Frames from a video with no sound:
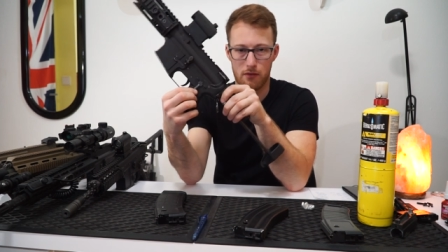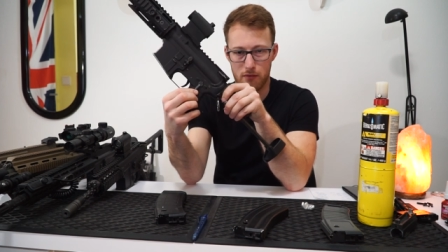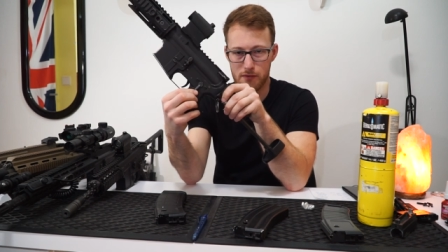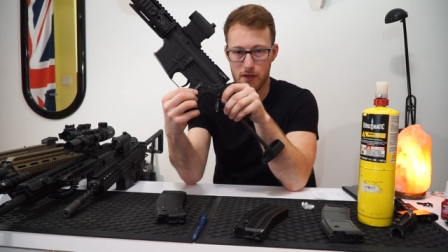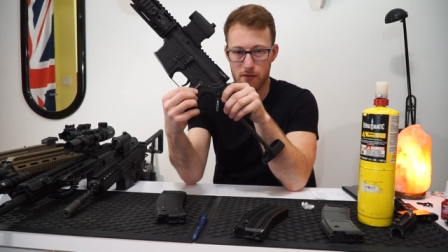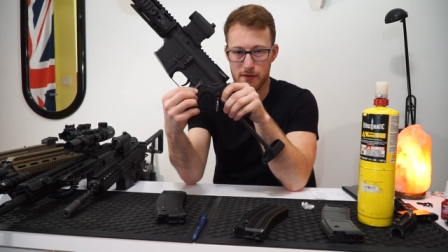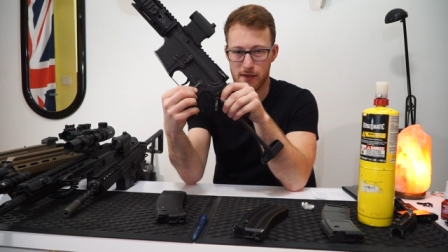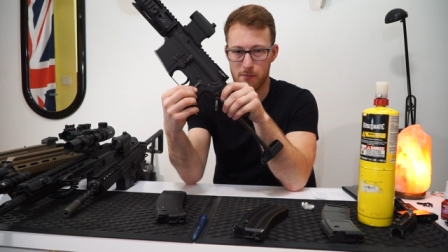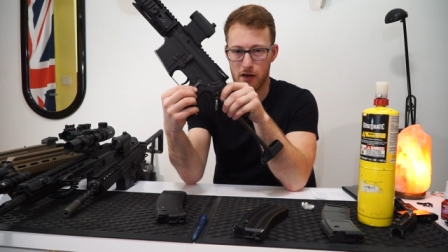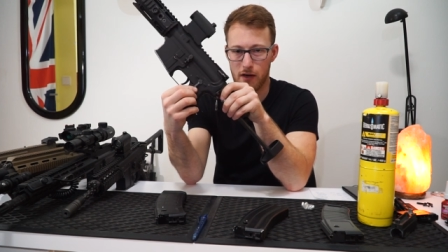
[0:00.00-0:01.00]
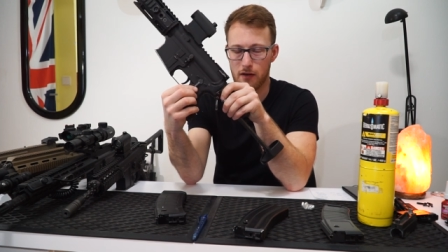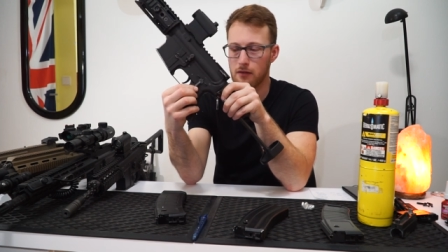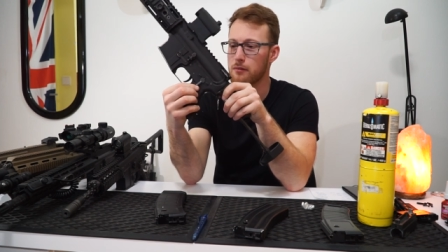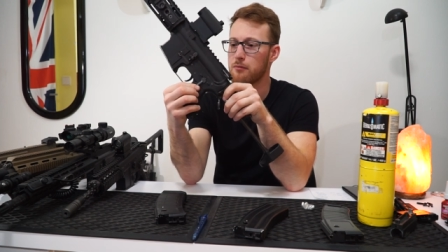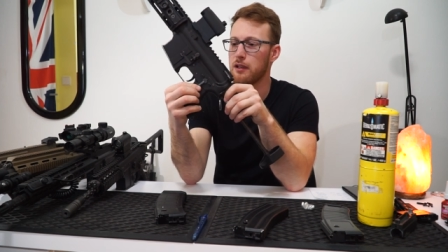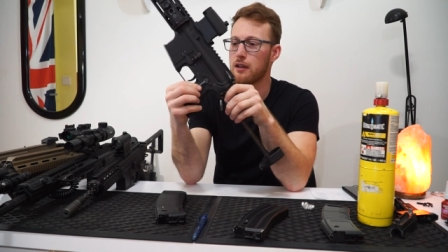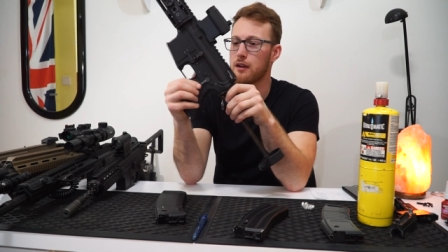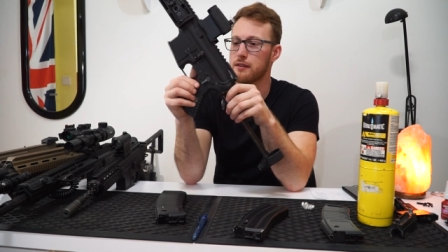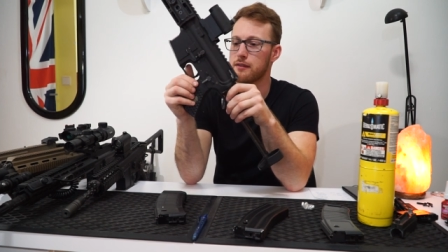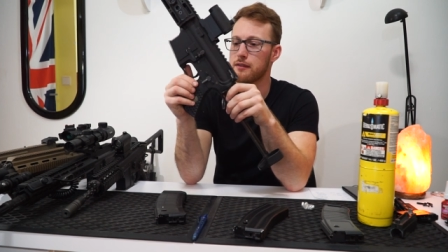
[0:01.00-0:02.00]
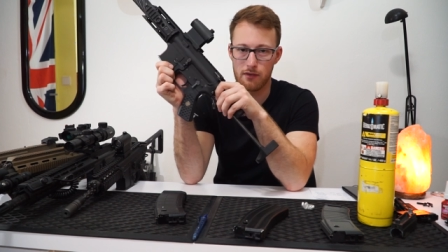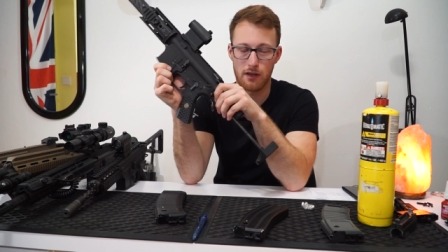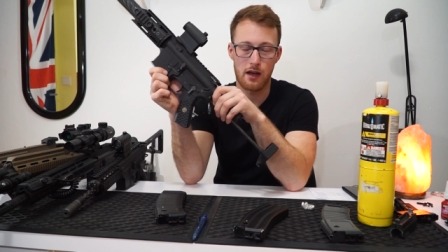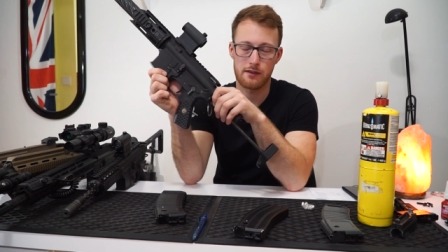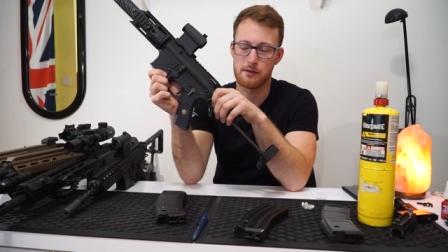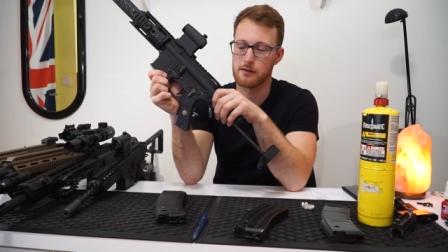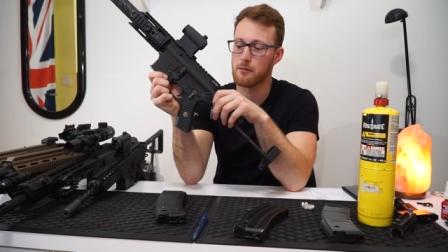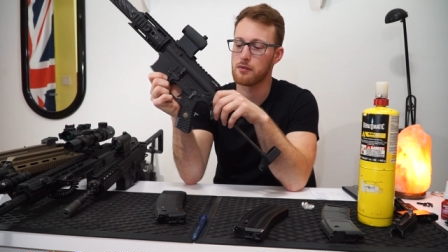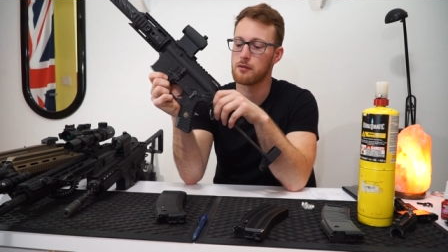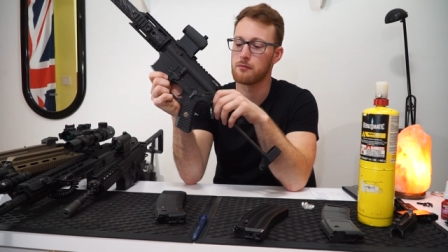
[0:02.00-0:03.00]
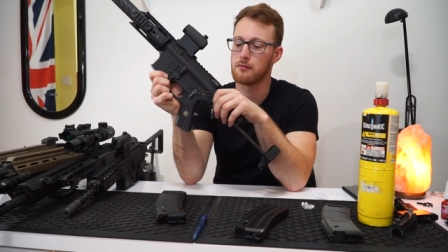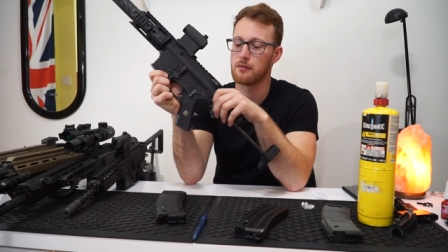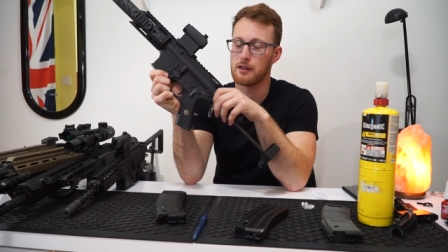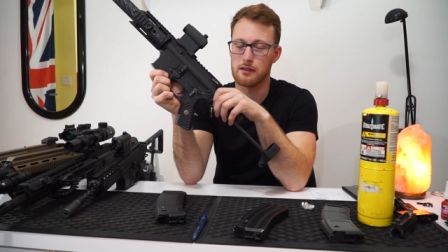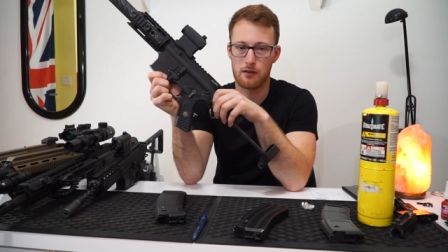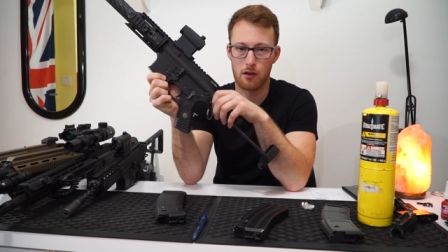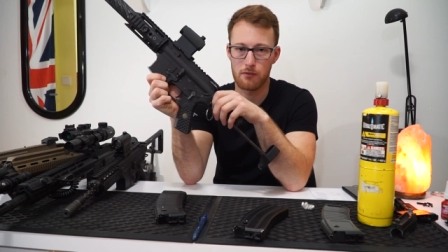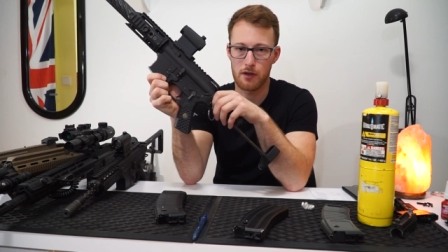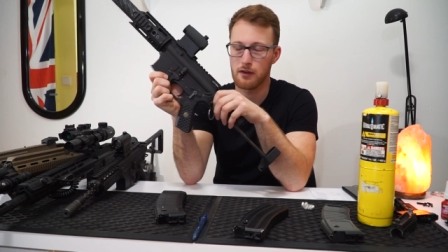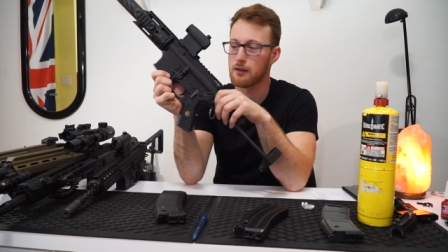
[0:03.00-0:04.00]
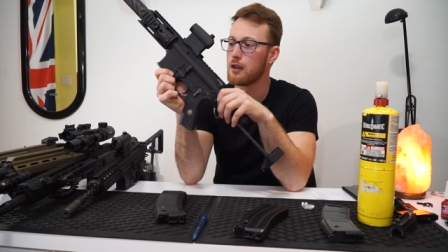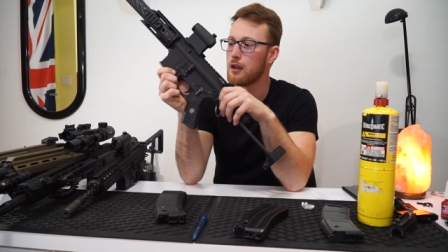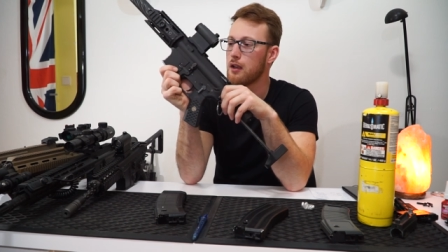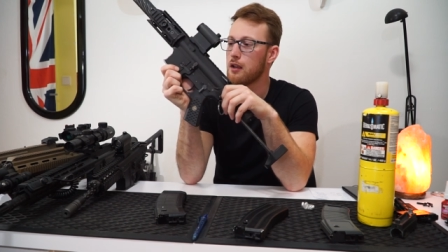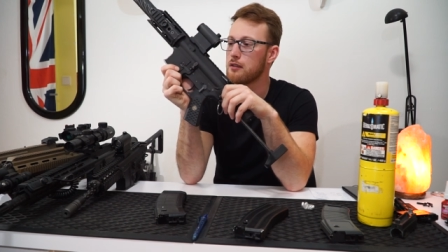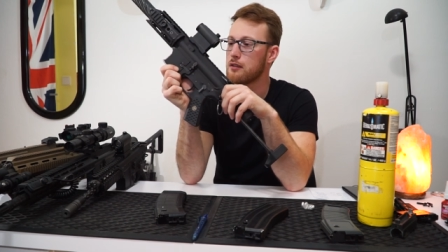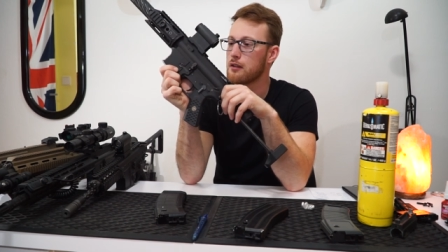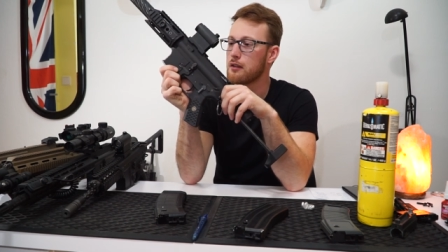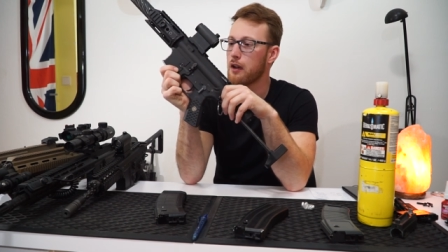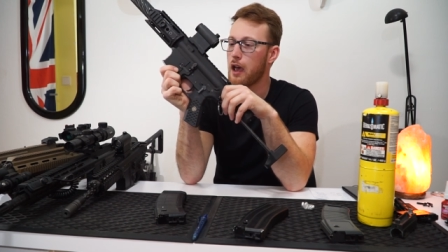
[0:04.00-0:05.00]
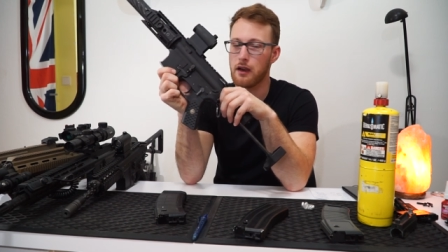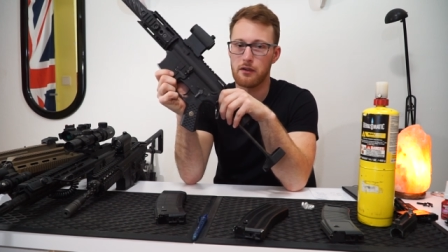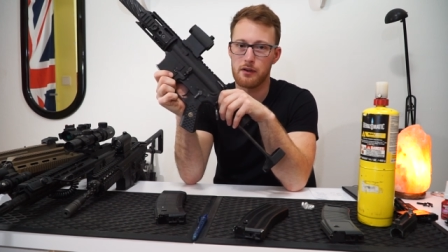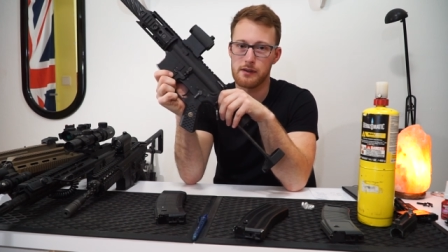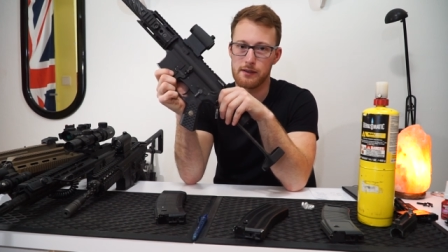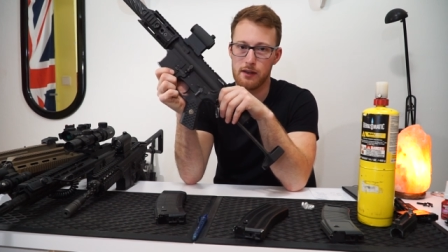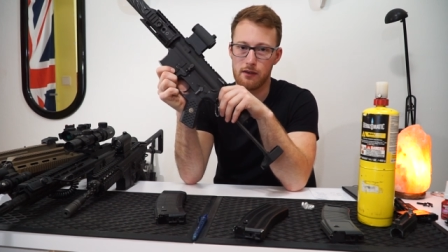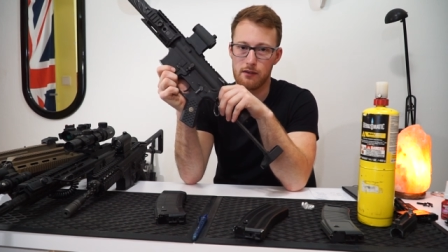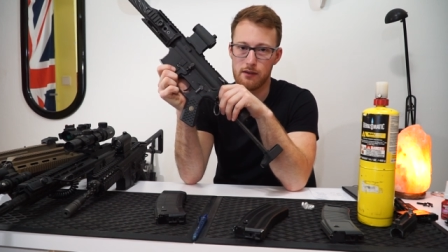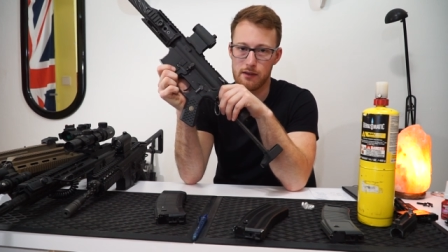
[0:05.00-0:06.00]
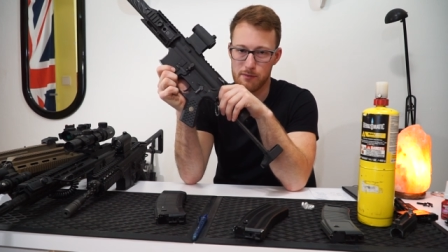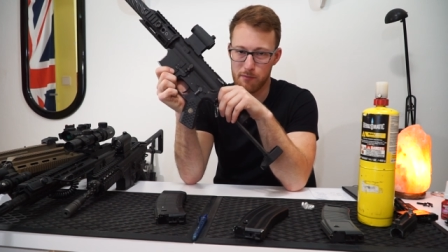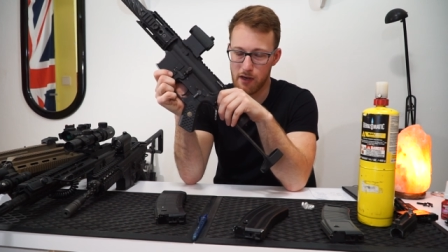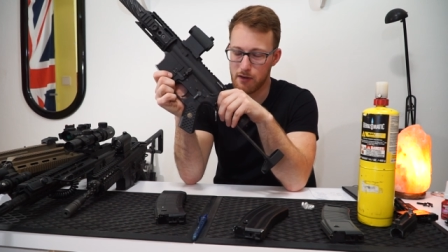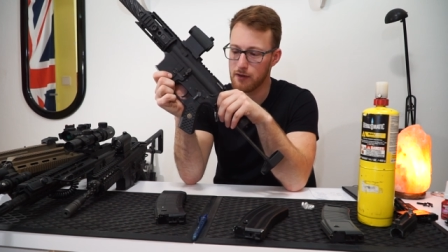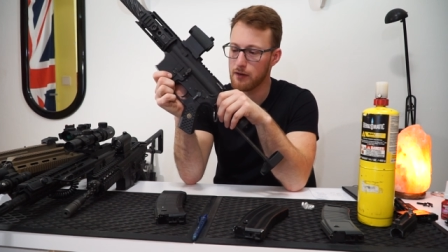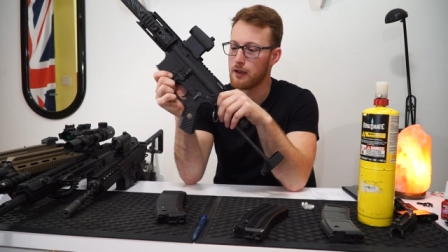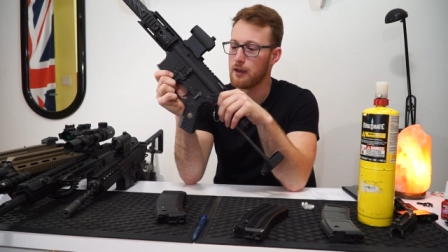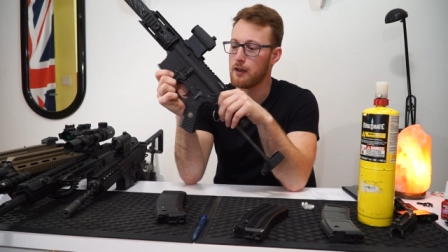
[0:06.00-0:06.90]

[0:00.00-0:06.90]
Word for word: Use it on semi, because the gas consumption is lower, the accuracy is better,